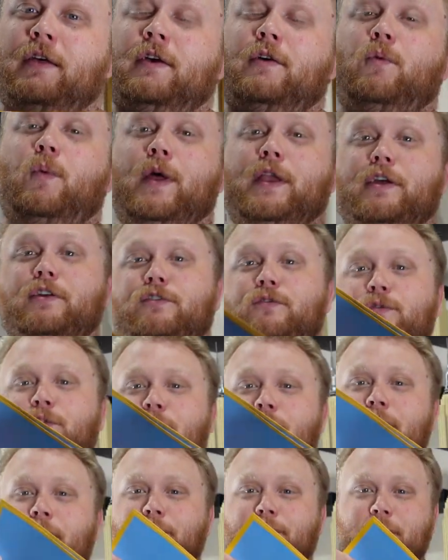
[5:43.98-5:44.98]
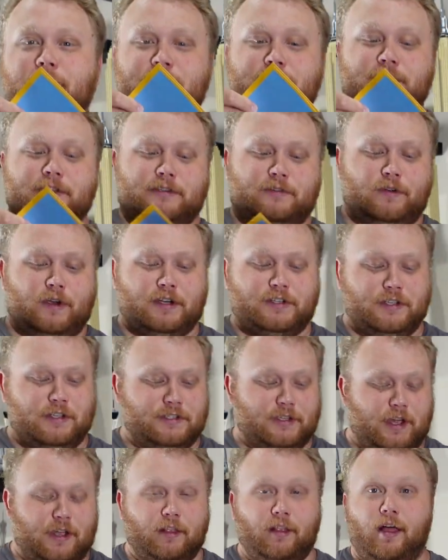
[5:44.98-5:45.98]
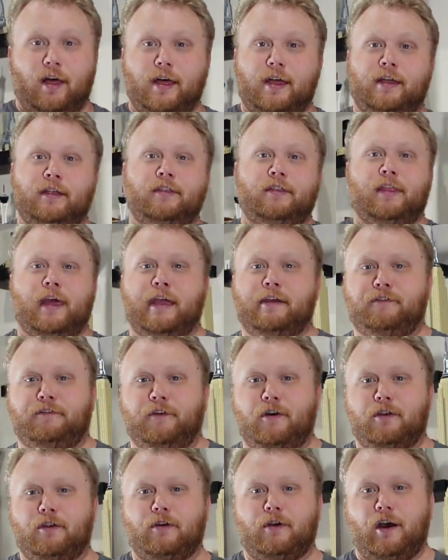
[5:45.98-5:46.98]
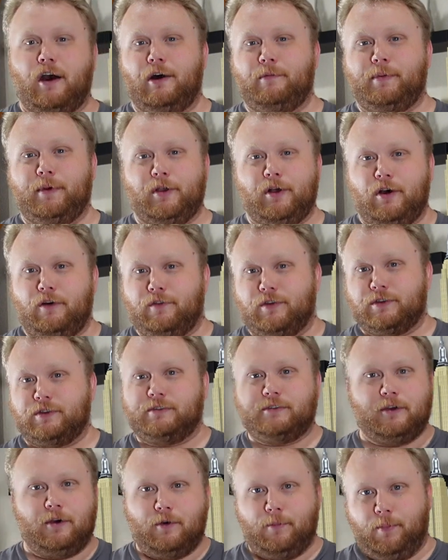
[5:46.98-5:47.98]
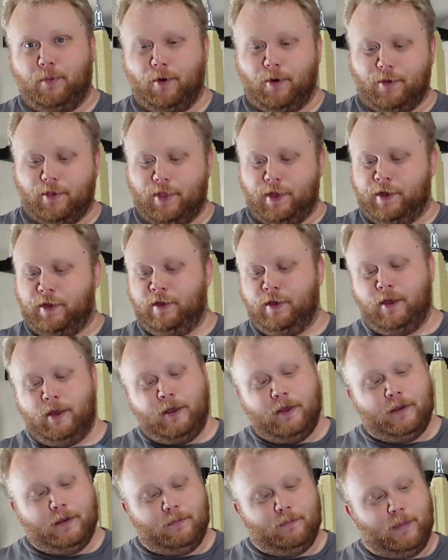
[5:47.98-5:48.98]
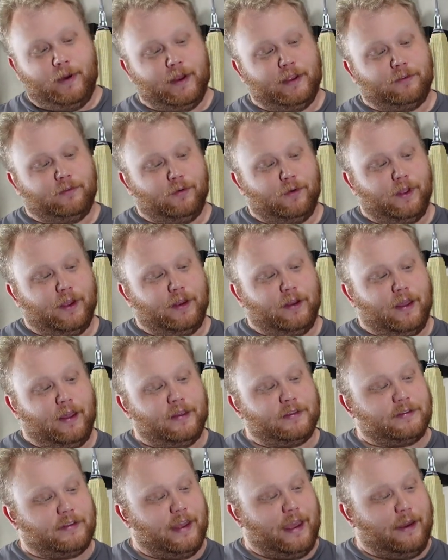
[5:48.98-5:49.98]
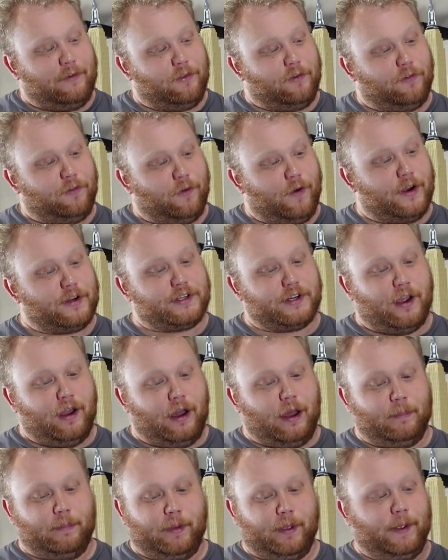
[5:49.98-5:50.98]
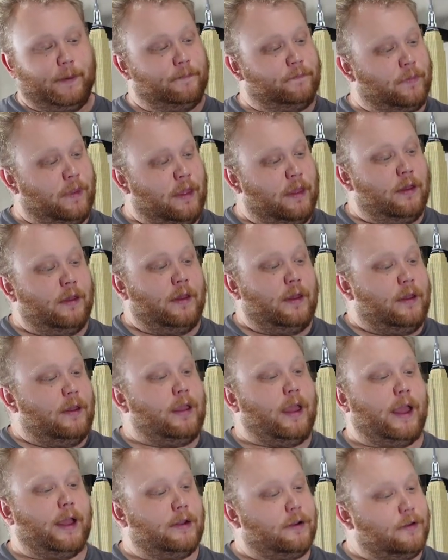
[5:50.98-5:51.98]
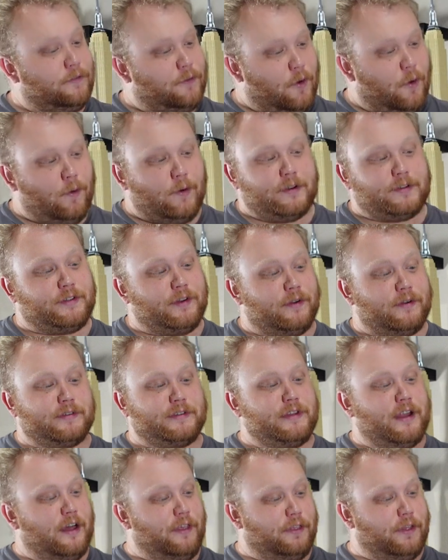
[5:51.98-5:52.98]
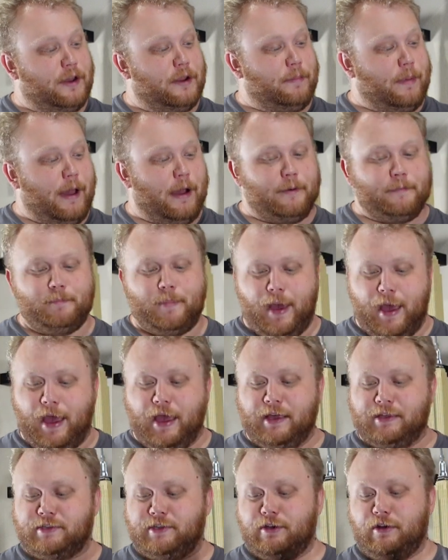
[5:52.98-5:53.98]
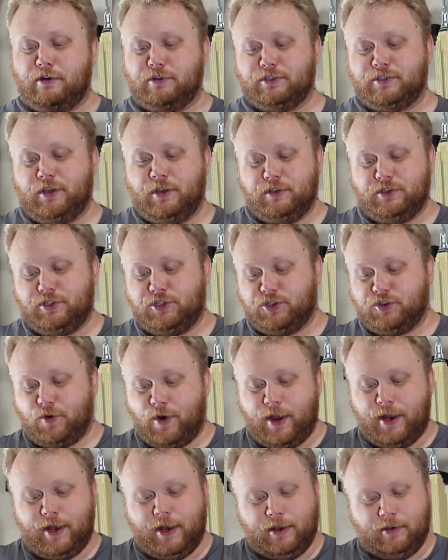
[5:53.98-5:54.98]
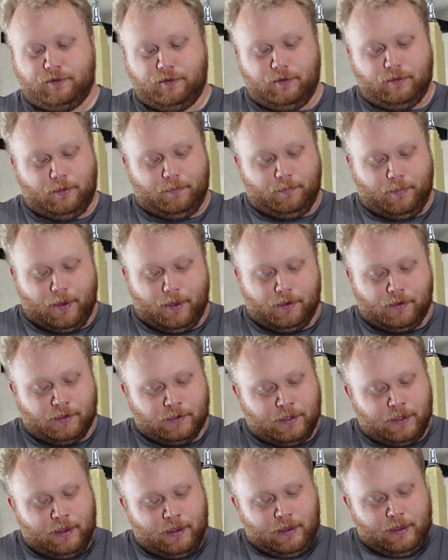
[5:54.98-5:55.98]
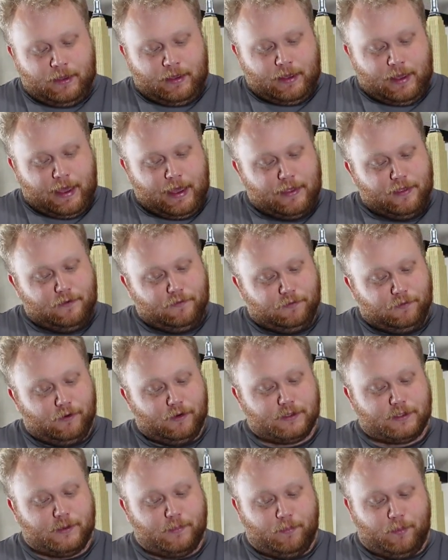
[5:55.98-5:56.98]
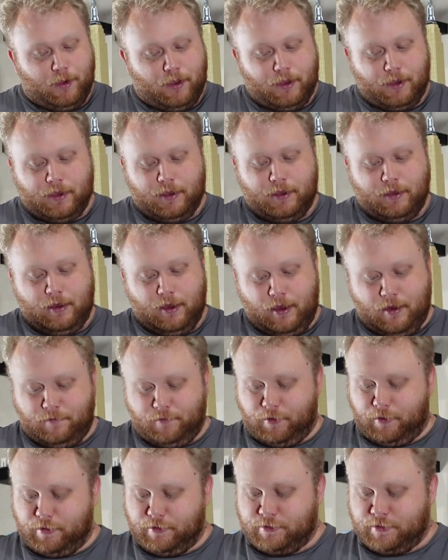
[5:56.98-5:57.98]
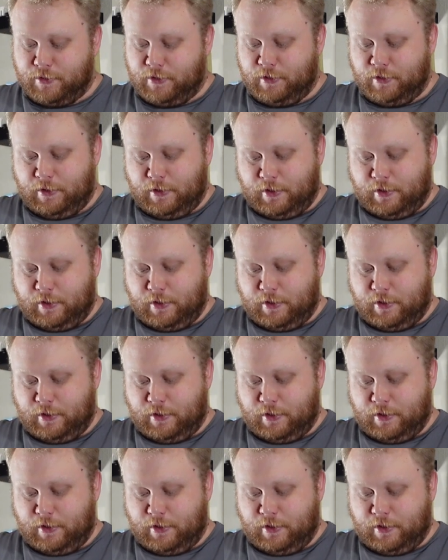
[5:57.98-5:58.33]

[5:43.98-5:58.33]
When you look up these instructions online, they photocopied over so poorly, but it's really nice to have the fresh copy. And of course, there's nothing about bags. It goes straight into the build, and the first book covers